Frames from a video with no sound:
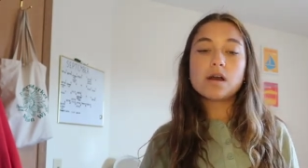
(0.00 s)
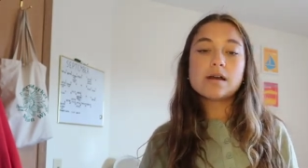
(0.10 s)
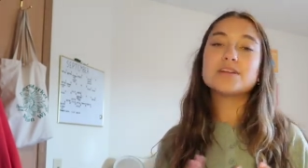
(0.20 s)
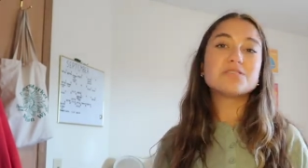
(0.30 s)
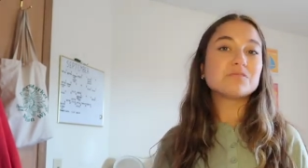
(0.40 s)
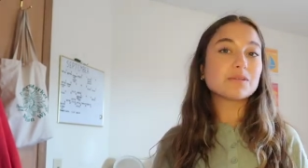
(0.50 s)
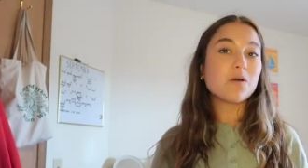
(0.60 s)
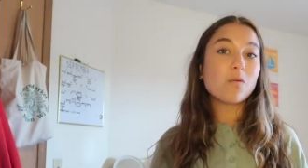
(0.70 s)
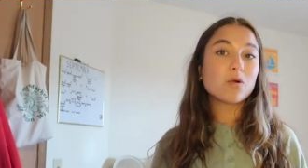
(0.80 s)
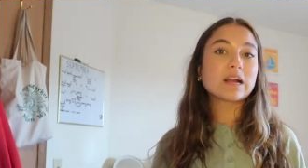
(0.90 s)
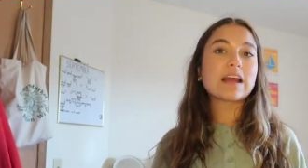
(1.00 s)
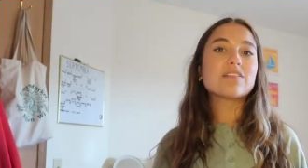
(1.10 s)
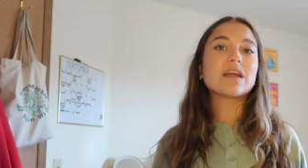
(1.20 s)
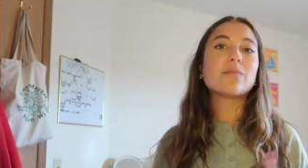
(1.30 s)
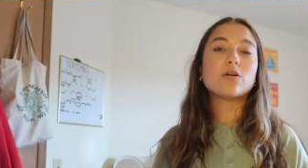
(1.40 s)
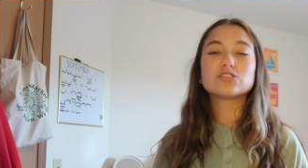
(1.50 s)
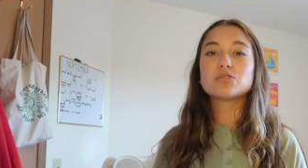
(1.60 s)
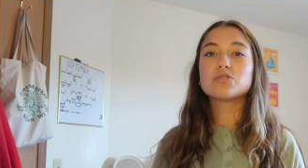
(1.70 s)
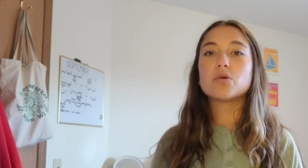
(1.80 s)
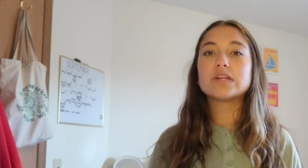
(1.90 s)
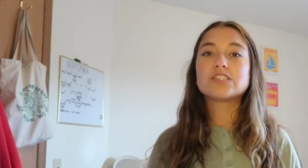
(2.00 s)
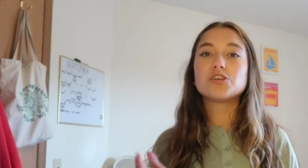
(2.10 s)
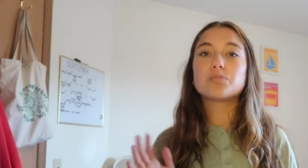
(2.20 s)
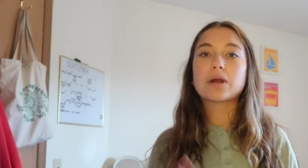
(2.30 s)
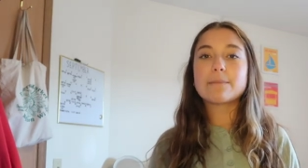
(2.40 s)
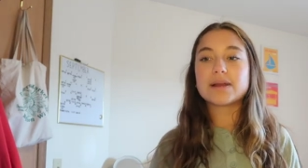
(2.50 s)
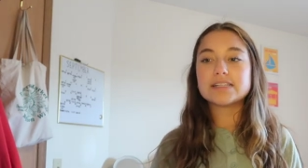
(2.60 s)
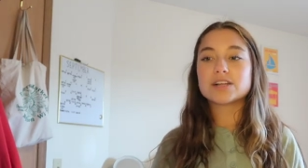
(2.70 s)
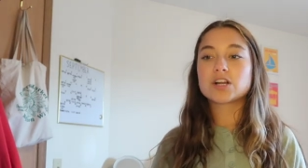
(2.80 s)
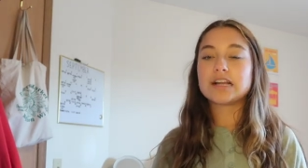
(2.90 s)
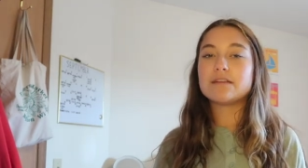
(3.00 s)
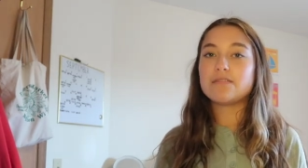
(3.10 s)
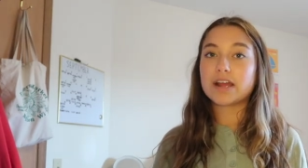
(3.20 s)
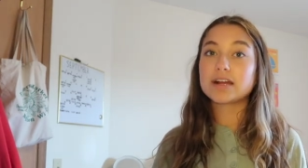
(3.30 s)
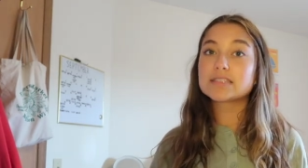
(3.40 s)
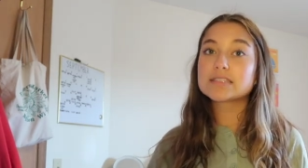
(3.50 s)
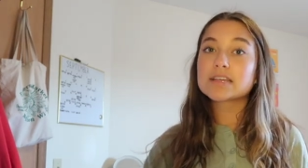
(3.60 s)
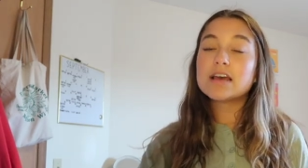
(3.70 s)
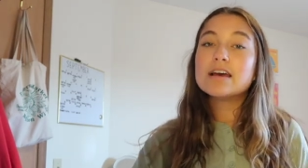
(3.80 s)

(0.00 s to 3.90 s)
I'm gonna do some homework and then I'm also going to prep my dinner in advance.